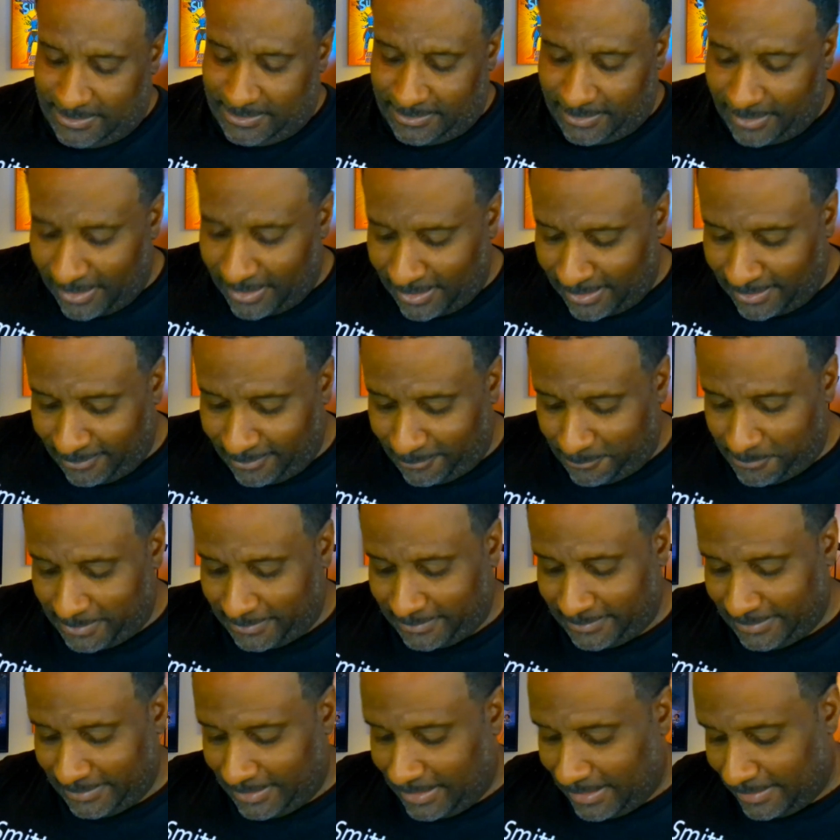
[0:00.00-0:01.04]
Oh my
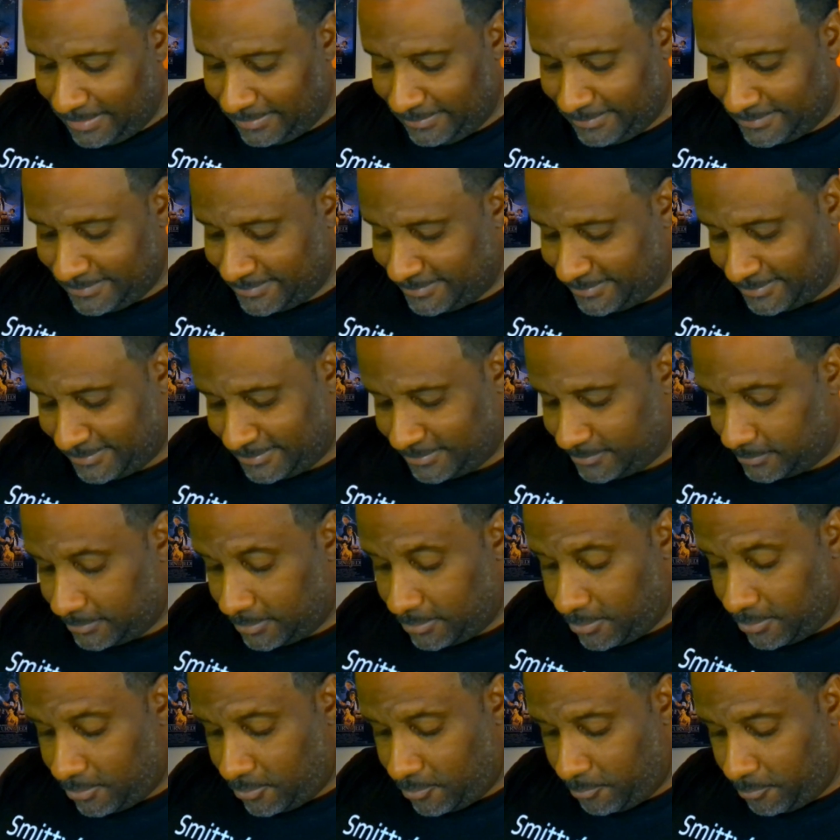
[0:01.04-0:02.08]
god, it's
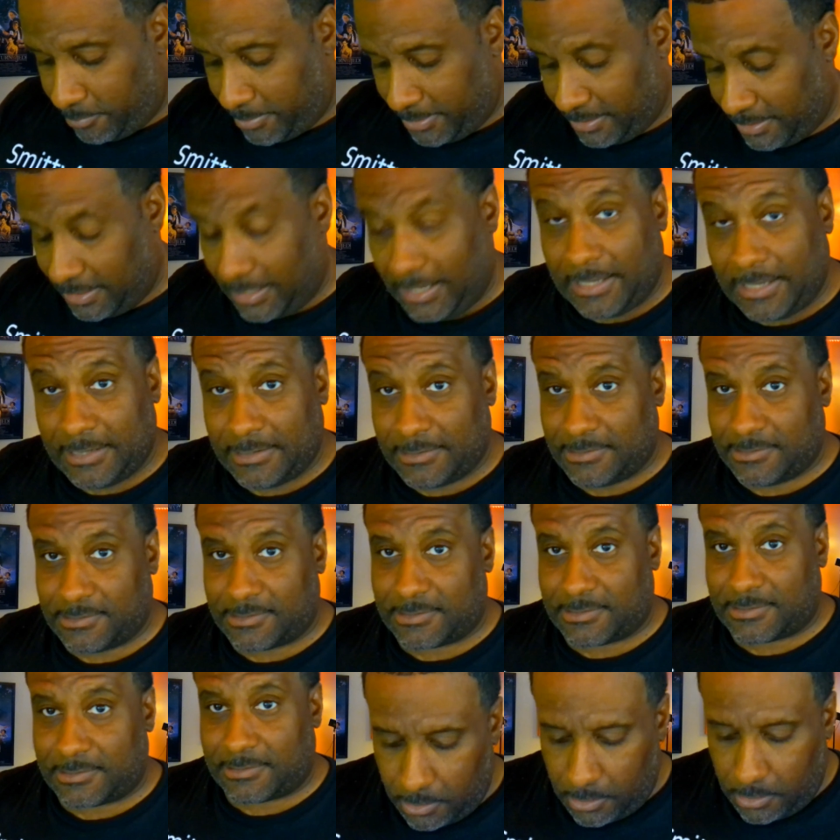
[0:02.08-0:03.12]
so
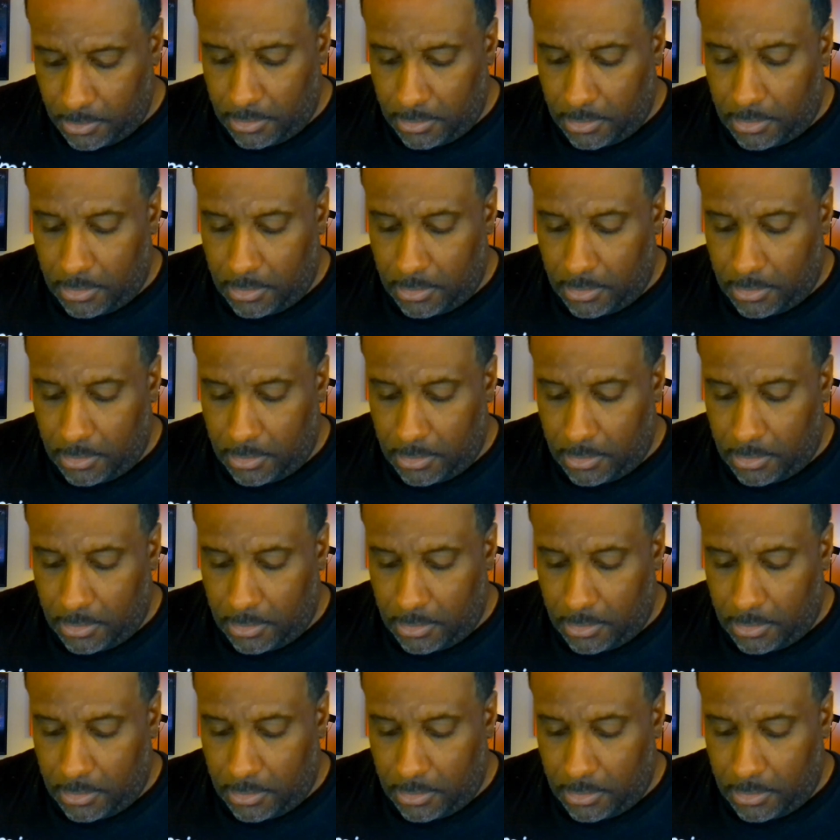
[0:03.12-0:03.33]
bananas.